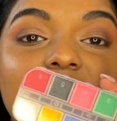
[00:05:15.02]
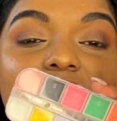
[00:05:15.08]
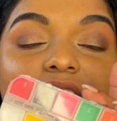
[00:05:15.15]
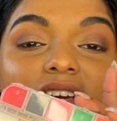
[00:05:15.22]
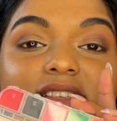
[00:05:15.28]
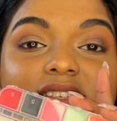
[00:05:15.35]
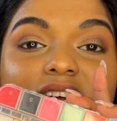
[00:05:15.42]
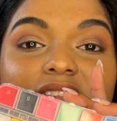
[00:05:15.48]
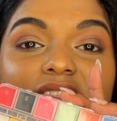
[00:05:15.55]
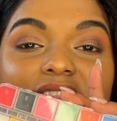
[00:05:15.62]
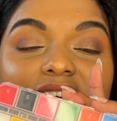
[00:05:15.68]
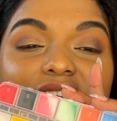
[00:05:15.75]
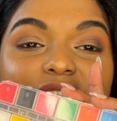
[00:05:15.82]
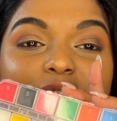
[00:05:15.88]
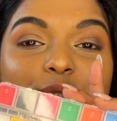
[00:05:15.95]
they sent
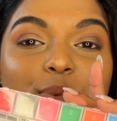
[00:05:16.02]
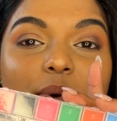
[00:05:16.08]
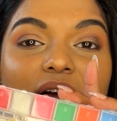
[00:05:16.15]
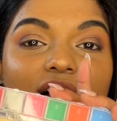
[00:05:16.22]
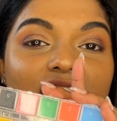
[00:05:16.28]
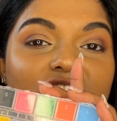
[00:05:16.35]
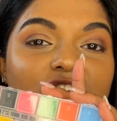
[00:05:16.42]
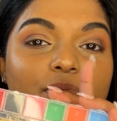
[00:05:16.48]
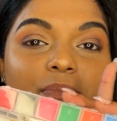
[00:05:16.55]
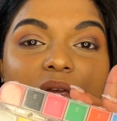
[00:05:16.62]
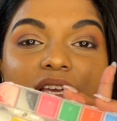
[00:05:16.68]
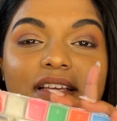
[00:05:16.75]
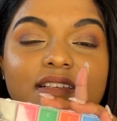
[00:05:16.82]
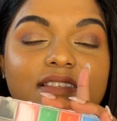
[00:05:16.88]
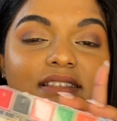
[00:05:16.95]
their
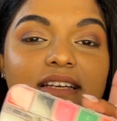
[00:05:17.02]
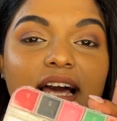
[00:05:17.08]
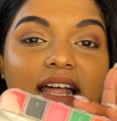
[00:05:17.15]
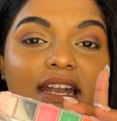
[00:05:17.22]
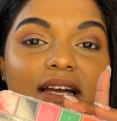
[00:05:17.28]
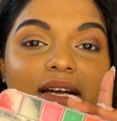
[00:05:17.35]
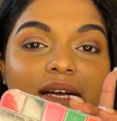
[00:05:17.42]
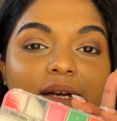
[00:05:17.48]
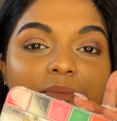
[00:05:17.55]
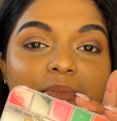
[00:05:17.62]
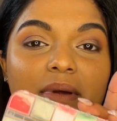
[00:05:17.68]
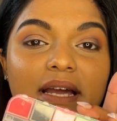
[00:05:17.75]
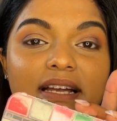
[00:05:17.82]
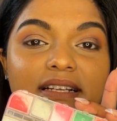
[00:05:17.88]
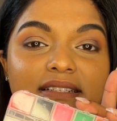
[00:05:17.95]
12-piece color
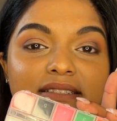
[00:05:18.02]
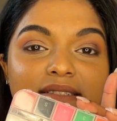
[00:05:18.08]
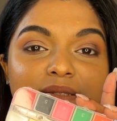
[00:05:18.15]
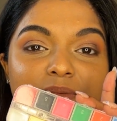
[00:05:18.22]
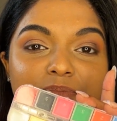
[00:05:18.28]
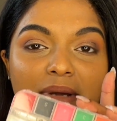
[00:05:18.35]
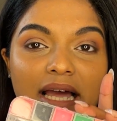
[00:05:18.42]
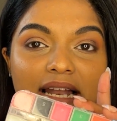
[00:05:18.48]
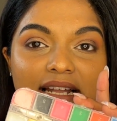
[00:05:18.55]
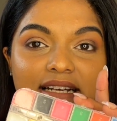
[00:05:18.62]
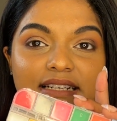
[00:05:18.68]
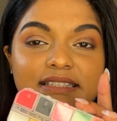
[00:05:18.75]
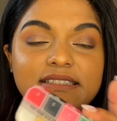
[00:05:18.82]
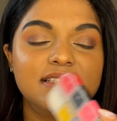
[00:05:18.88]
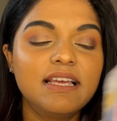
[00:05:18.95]
paint
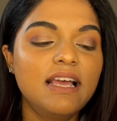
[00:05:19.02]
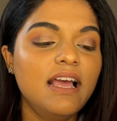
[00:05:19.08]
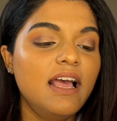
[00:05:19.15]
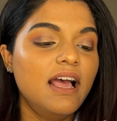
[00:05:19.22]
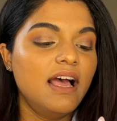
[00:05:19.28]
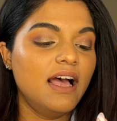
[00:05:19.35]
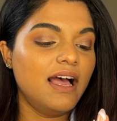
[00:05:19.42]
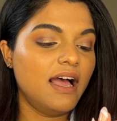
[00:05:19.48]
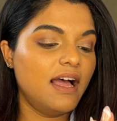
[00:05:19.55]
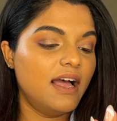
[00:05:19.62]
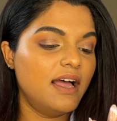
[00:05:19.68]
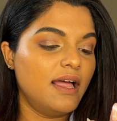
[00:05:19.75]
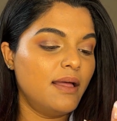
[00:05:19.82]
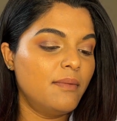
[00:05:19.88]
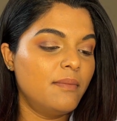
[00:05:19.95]
palette.
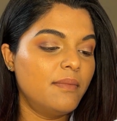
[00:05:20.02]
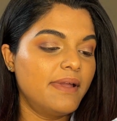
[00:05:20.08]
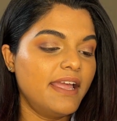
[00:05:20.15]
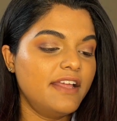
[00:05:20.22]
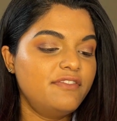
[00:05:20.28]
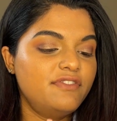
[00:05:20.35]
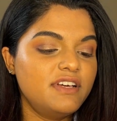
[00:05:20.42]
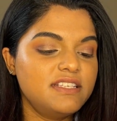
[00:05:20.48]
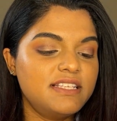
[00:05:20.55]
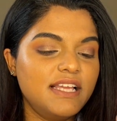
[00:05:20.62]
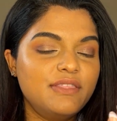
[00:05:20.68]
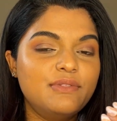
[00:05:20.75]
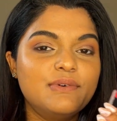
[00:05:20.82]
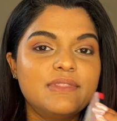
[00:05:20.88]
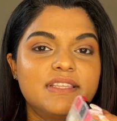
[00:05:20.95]
At first I
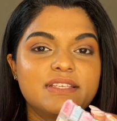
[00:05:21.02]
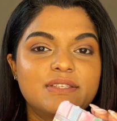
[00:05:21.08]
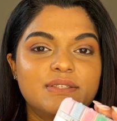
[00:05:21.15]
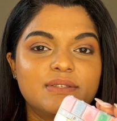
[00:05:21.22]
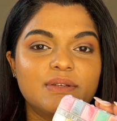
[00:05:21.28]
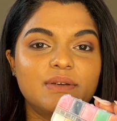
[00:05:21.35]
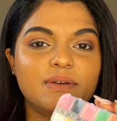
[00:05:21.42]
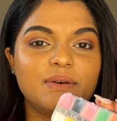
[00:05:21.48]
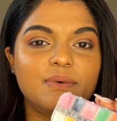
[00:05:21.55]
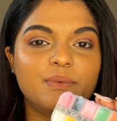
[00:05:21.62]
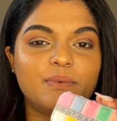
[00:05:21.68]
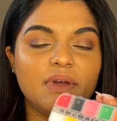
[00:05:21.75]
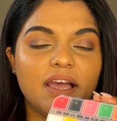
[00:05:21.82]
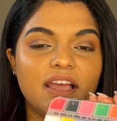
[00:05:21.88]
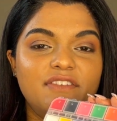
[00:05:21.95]

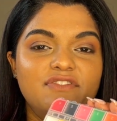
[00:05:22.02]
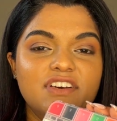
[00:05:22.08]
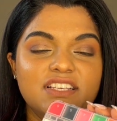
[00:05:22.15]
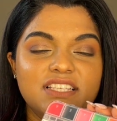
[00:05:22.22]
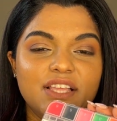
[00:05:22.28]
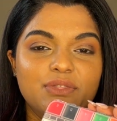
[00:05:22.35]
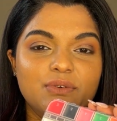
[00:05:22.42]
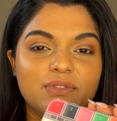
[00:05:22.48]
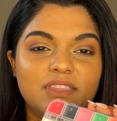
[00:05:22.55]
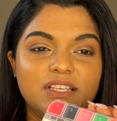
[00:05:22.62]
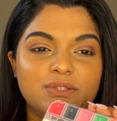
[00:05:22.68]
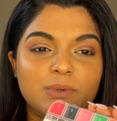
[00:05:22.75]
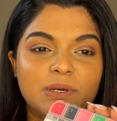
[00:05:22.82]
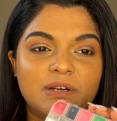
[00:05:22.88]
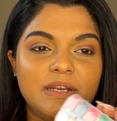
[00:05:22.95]
thought these were
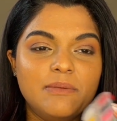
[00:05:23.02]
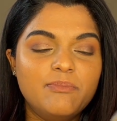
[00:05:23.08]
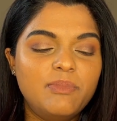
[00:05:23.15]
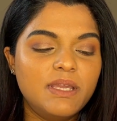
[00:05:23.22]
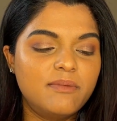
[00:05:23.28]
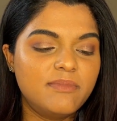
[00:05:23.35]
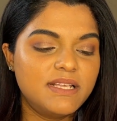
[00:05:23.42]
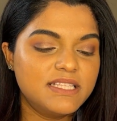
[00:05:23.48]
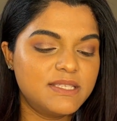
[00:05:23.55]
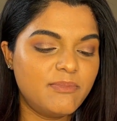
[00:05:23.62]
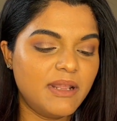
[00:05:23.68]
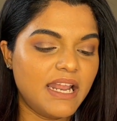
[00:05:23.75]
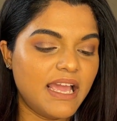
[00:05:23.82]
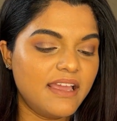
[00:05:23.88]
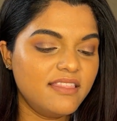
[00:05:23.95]
cream pigments, but
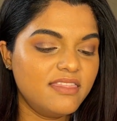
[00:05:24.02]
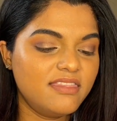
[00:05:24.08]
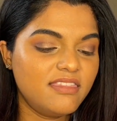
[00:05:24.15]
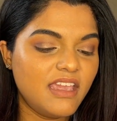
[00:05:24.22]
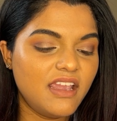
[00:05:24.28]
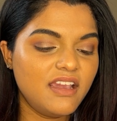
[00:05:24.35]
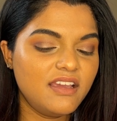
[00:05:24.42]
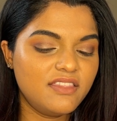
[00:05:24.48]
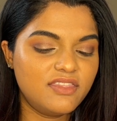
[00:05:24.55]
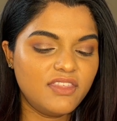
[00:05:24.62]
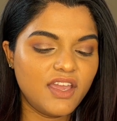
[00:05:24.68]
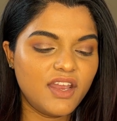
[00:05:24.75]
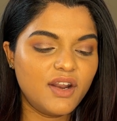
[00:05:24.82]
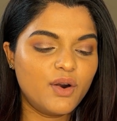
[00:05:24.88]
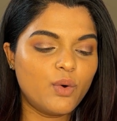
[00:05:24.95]
I think
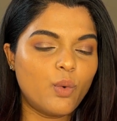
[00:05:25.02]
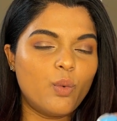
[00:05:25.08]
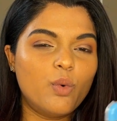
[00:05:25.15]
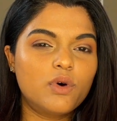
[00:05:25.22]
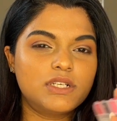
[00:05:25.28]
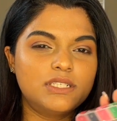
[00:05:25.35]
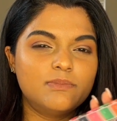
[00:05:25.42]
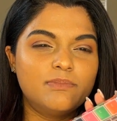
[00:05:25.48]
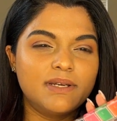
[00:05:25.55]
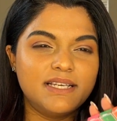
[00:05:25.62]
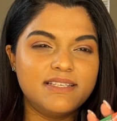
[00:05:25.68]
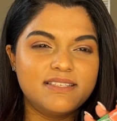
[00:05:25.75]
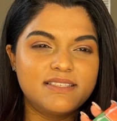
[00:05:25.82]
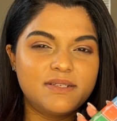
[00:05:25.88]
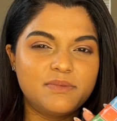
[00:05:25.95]
they're
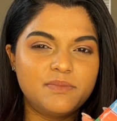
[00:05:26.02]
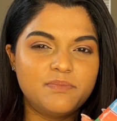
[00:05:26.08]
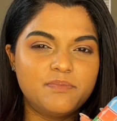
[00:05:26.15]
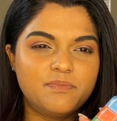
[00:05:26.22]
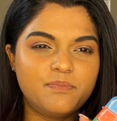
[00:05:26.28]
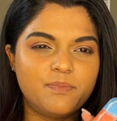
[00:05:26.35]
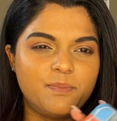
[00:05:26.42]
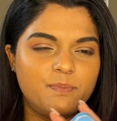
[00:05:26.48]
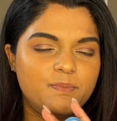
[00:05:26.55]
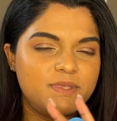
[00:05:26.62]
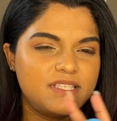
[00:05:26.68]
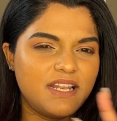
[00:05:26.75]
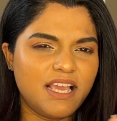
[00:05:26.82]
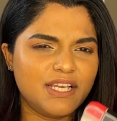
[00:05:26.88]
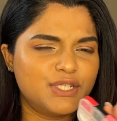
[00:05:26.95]
water-based
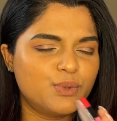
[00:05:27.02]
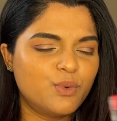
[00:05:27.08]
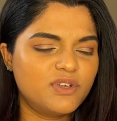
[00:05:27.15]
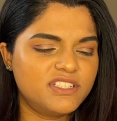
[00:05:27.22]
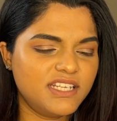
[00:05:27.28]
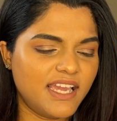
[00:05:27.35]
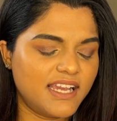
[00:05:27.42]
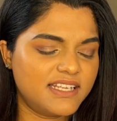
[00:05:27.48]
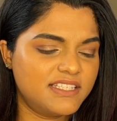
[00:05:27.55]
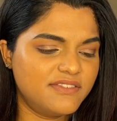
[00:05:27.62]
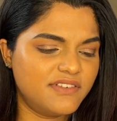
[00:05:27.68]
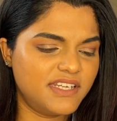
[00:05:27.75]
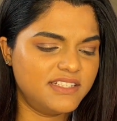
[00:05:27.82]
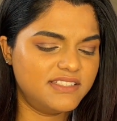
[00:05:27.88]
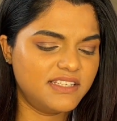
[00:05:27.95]
/ water
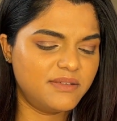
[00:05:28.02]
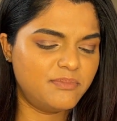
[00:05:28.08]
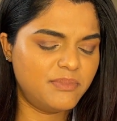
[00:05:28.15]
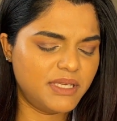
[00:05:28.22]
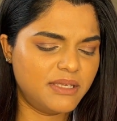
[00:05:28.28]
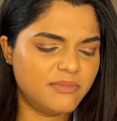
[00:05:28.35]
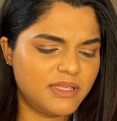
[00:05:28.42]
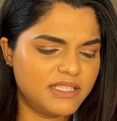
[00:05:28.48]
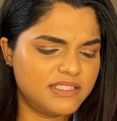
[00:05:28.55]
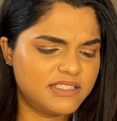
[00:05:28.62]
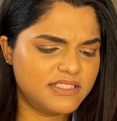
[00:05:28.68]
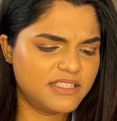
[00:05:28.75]
activated pigments,